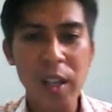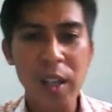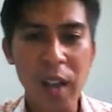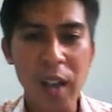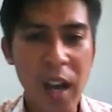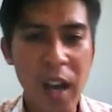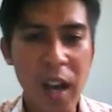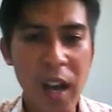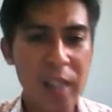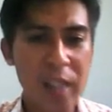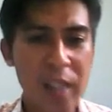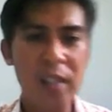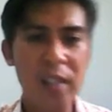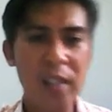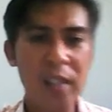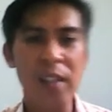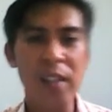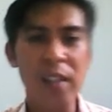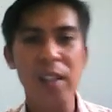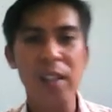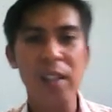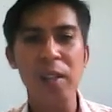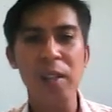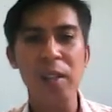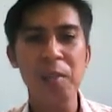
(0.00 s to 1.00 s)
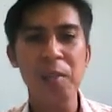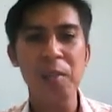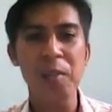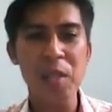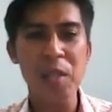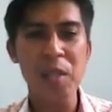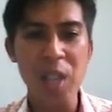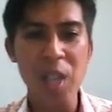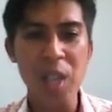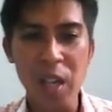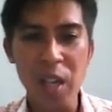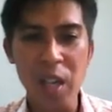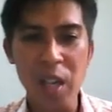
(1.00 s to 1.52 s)
other
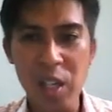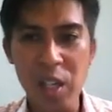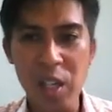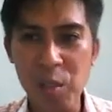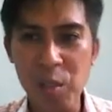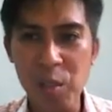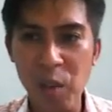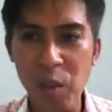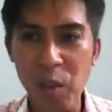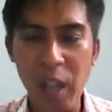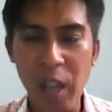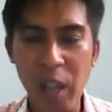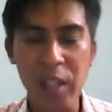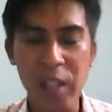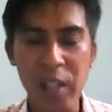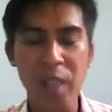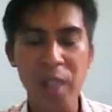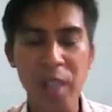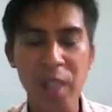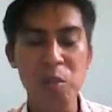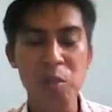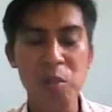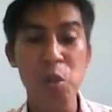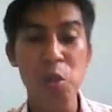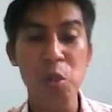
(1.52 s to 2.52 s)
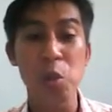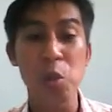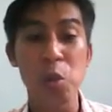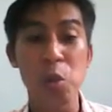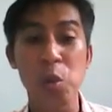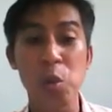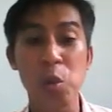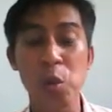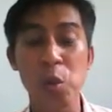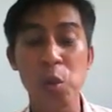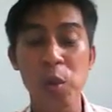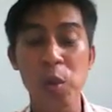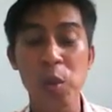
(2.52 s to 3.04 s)
materials you would like them
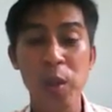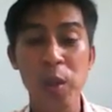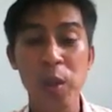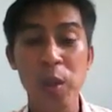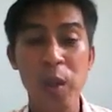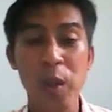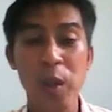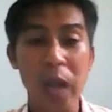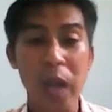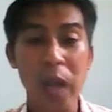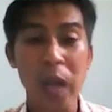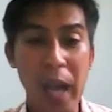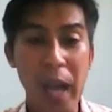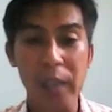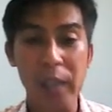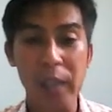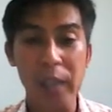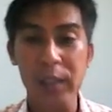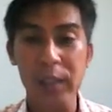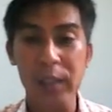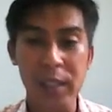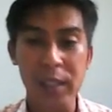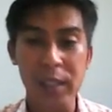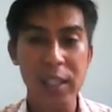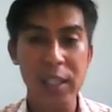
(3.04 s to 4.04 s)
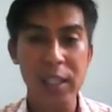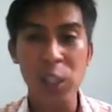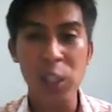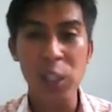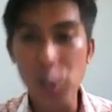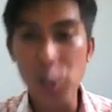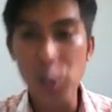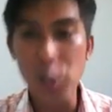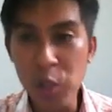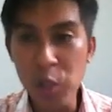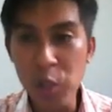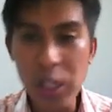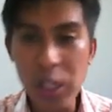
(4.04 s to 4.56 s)
to access that
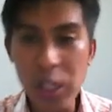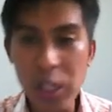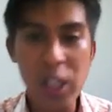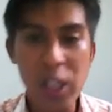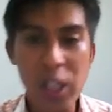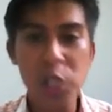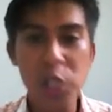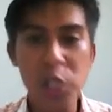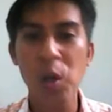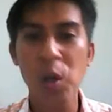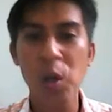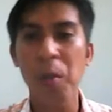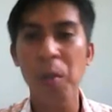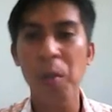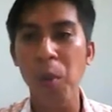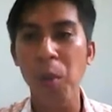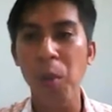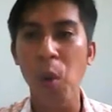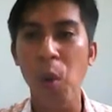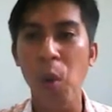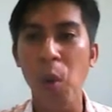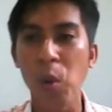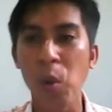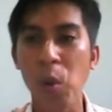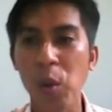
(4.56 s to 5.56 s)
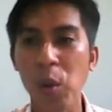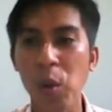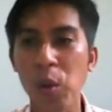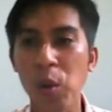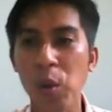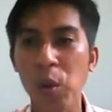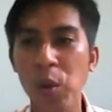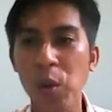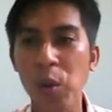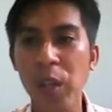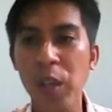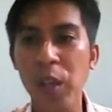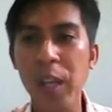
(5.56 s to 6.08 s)
you need to upload.
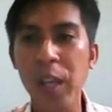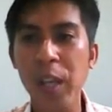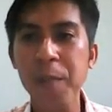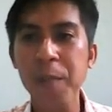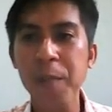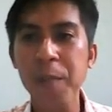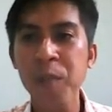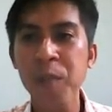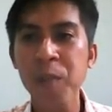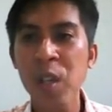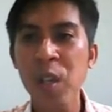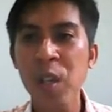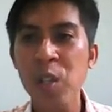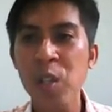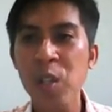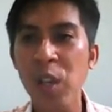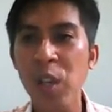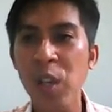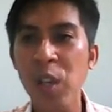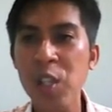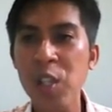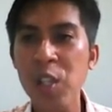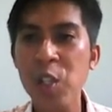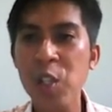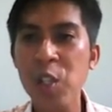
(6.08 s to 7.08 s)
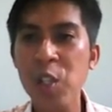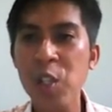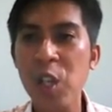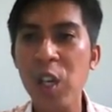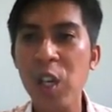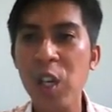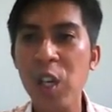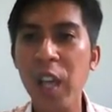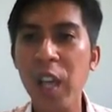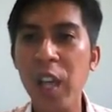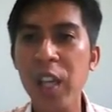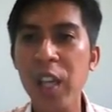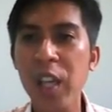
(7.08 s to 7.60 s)
Okay, so let's
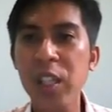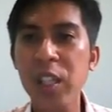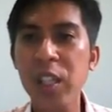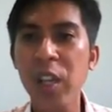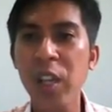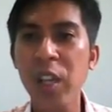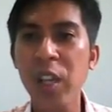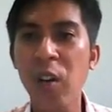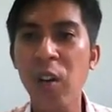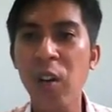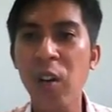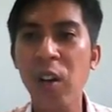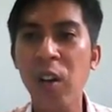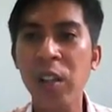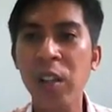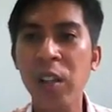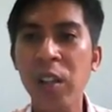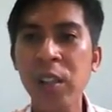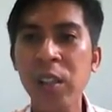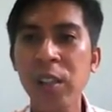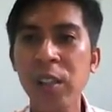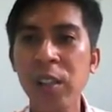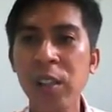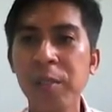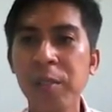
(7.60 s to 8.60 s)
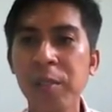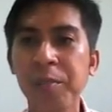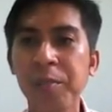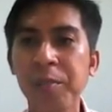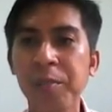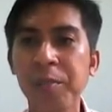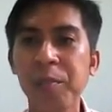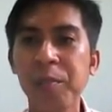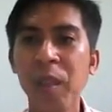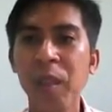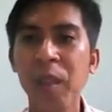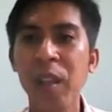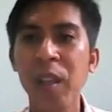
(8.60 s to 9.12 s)
turn editing on.
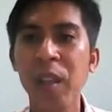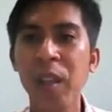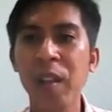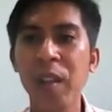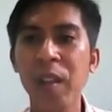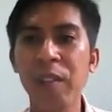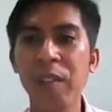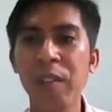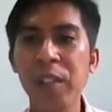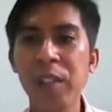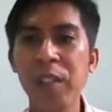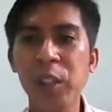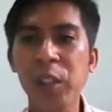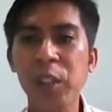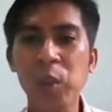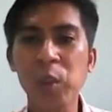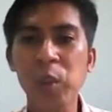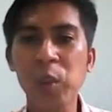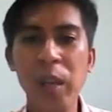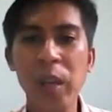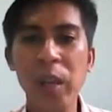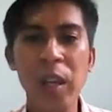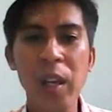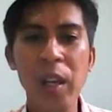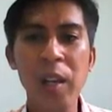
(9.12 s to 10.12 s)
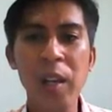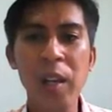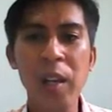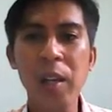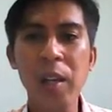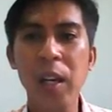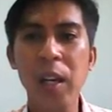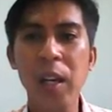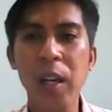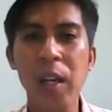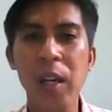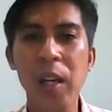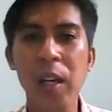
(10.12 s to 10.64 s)
This will
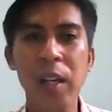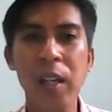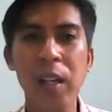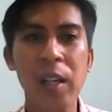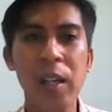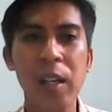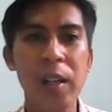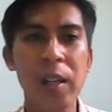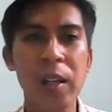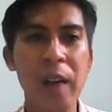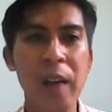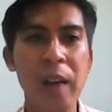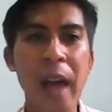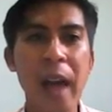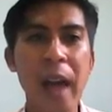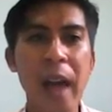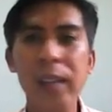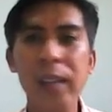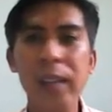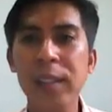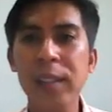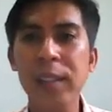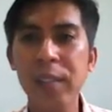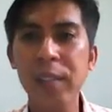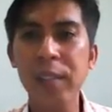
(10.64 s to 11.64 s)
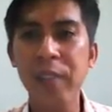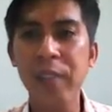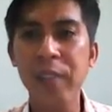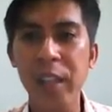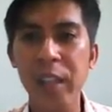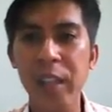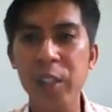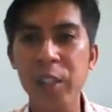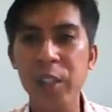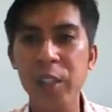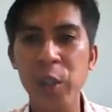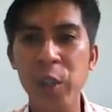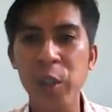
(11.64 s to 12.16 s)

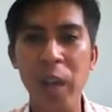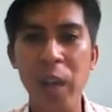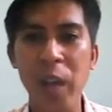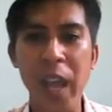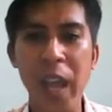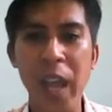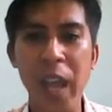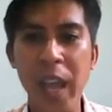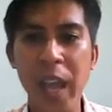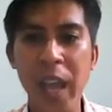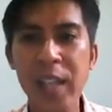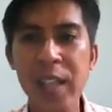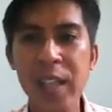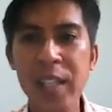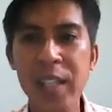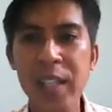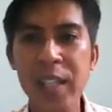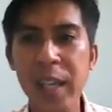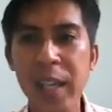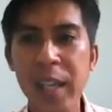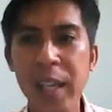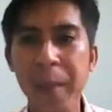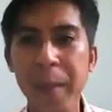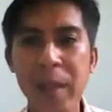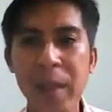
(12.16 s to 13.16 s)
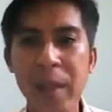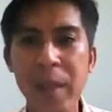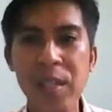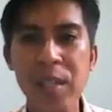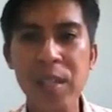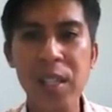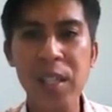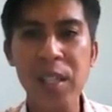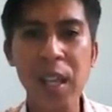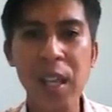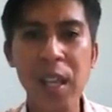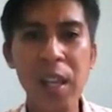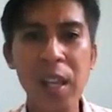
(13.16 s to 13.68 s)
activate your editing
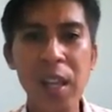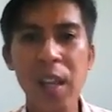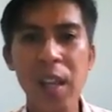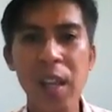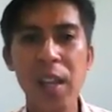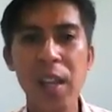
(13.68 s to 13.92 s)
capacity.